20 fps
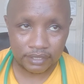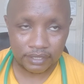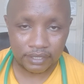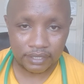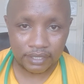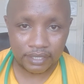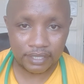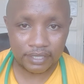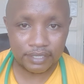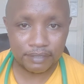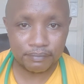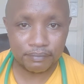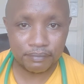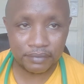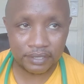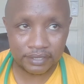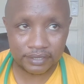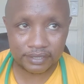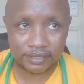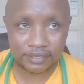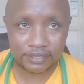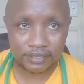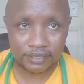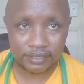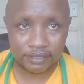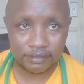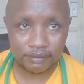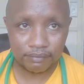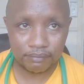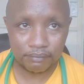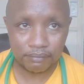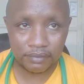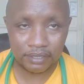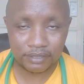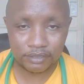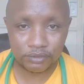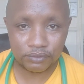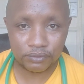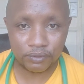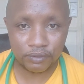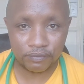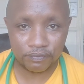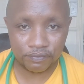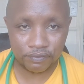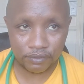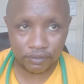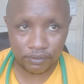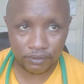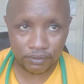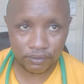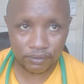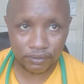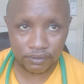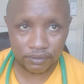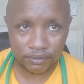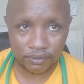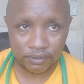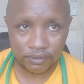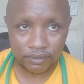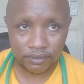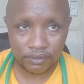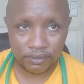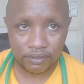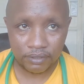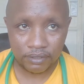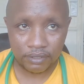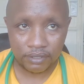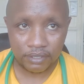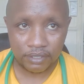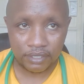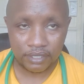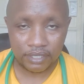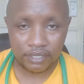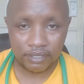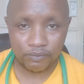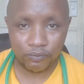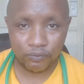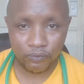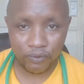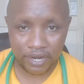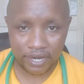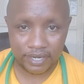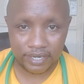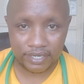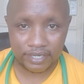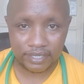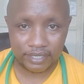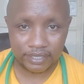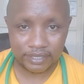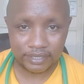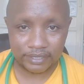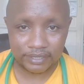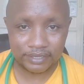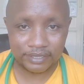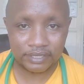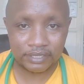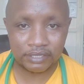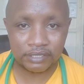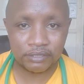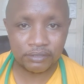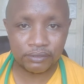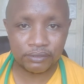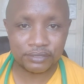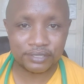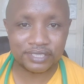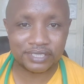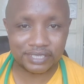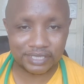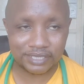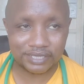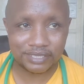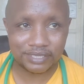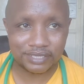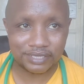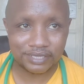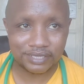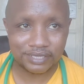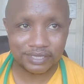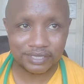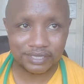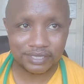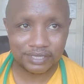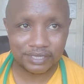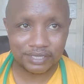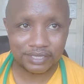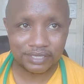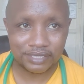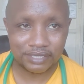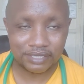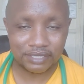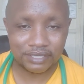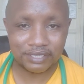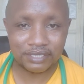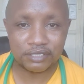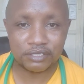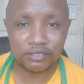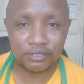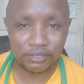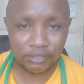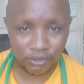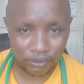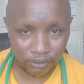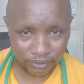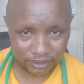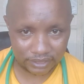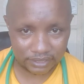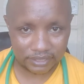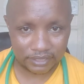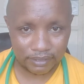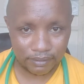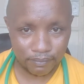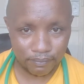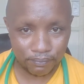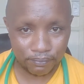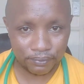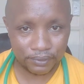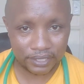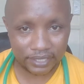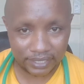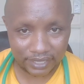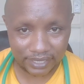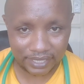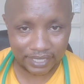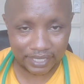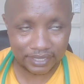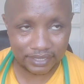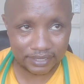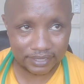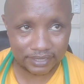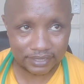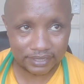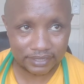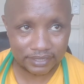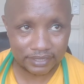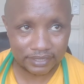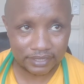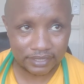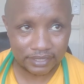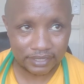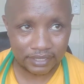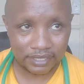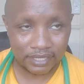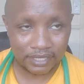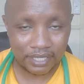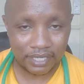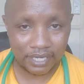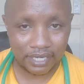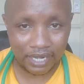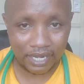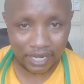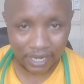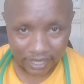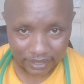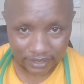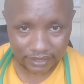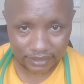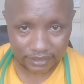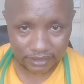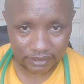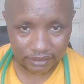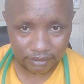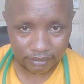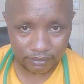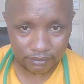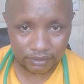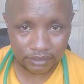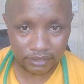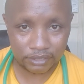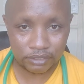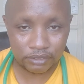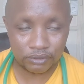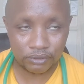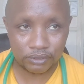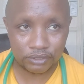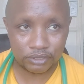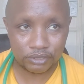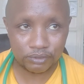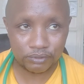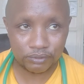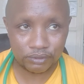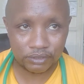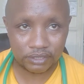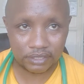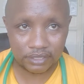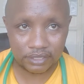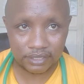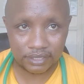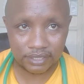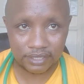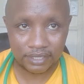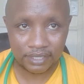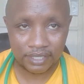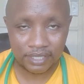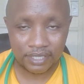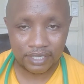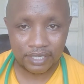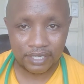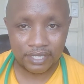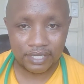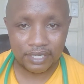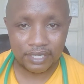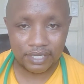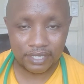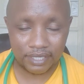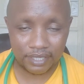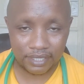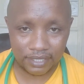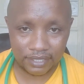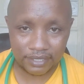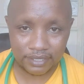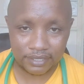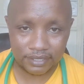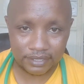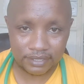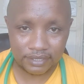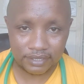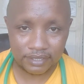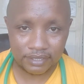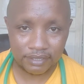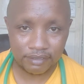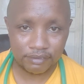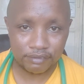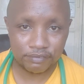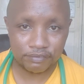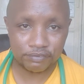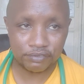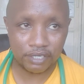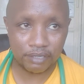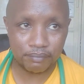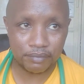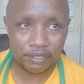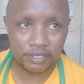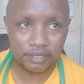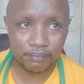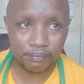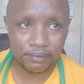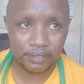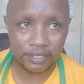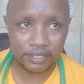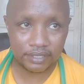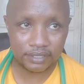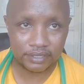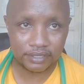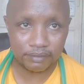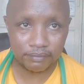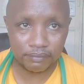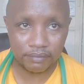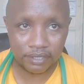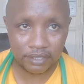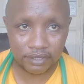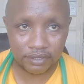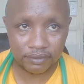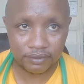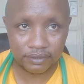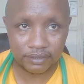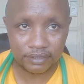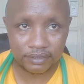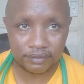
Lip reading: can miss menstrual flow when he or she is not pregnant and is not using any family planning method.